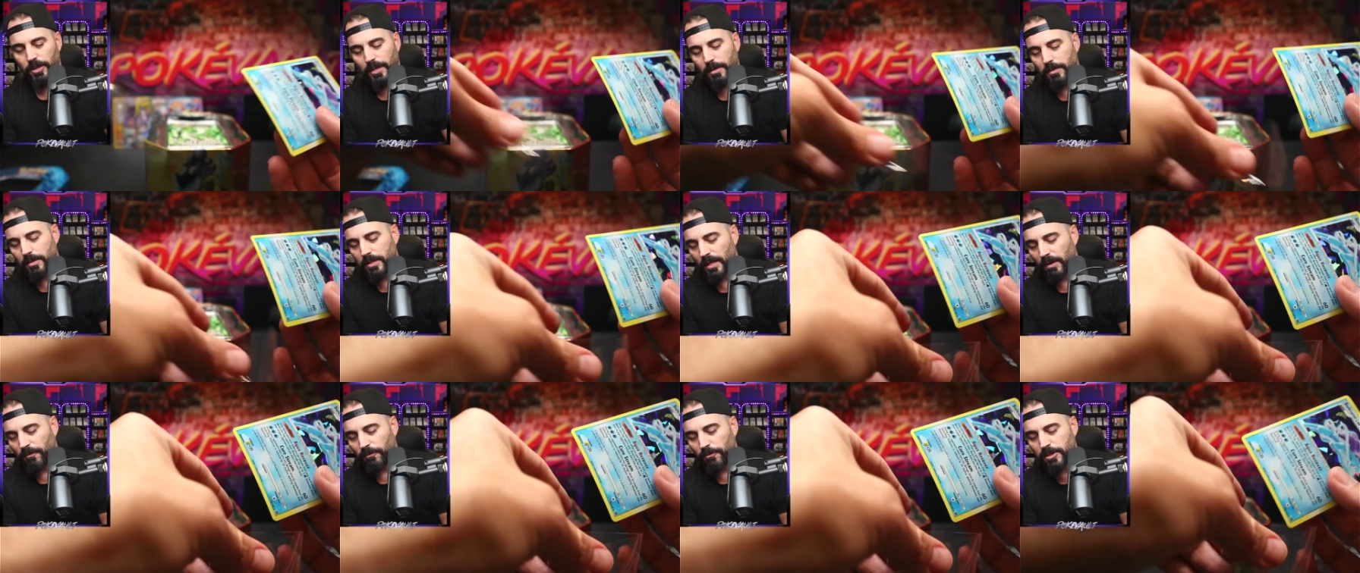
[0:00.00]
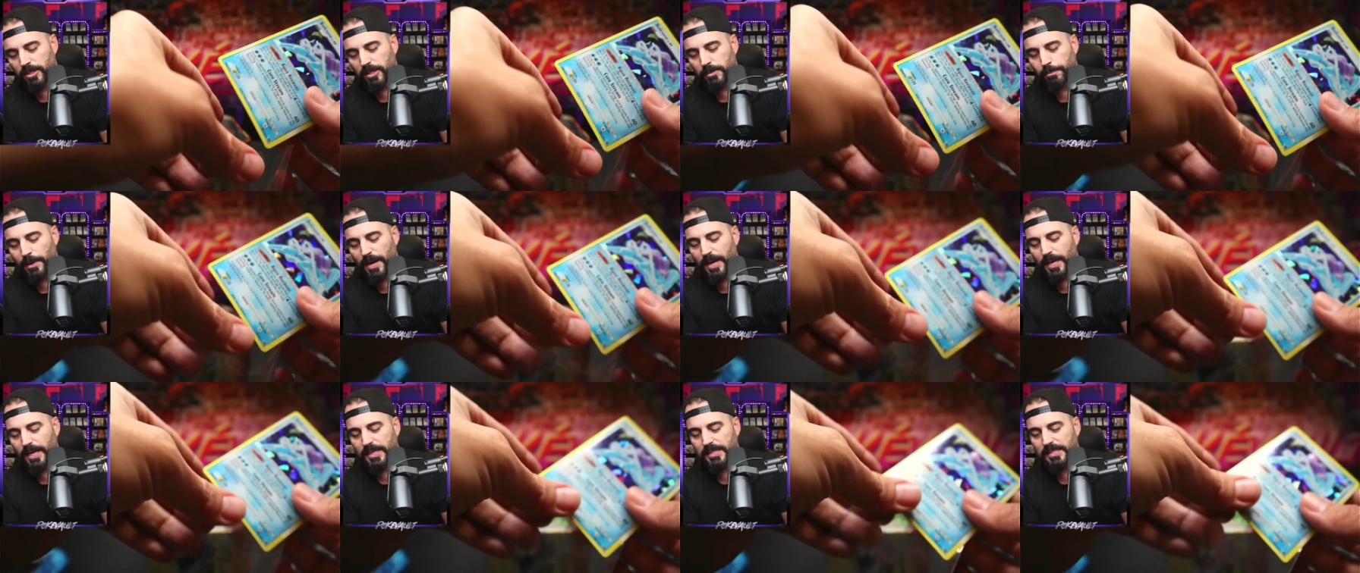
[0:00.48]
You can, if you
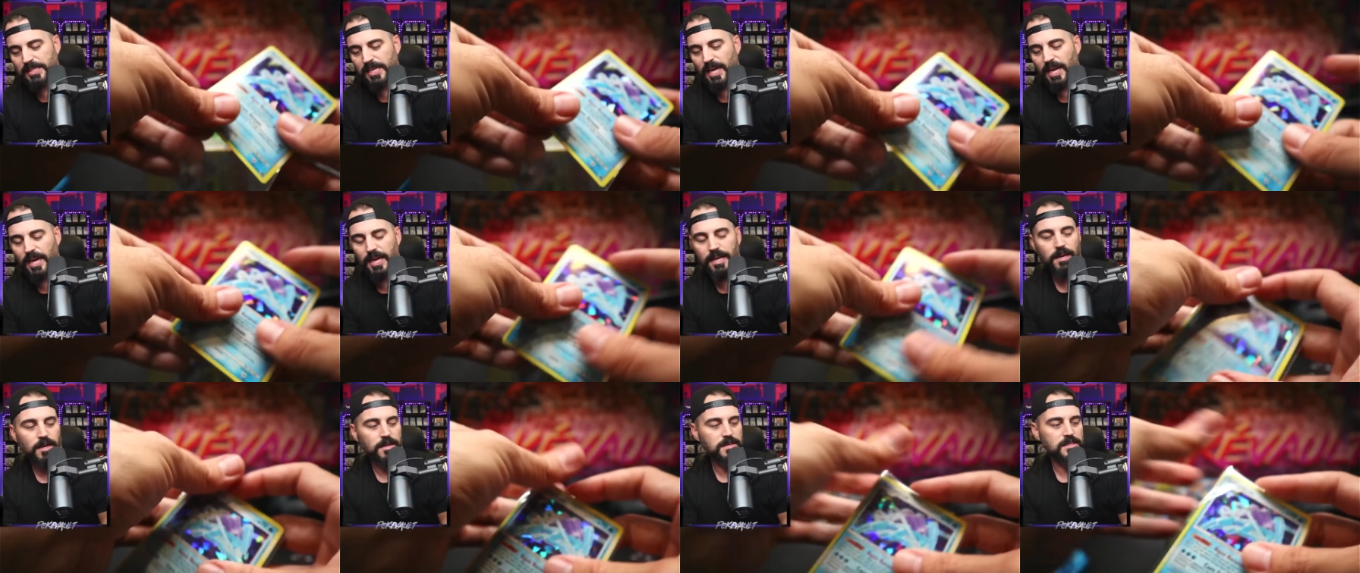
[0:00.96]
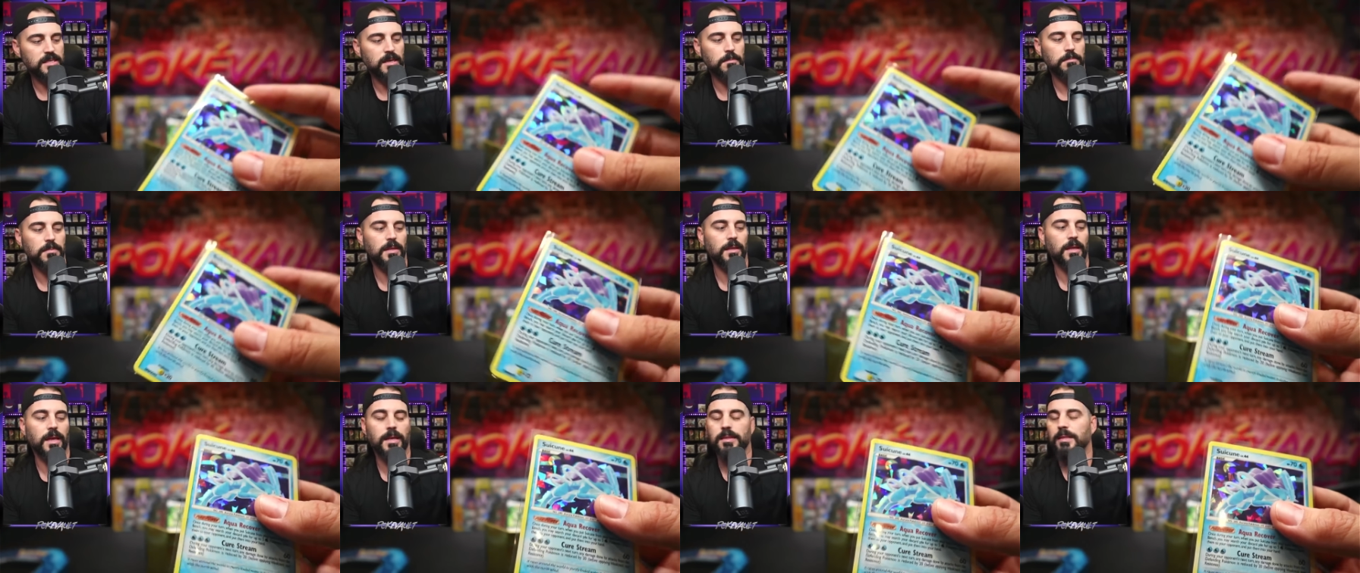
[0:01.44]
spike a ten on
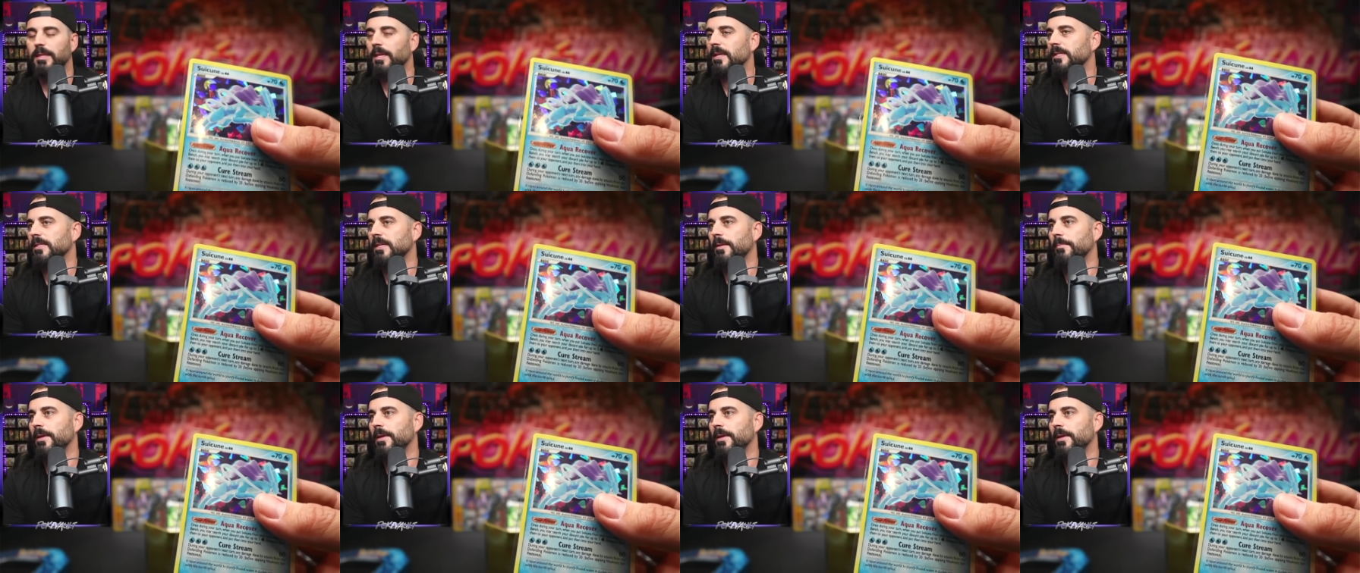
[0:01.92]
something like this.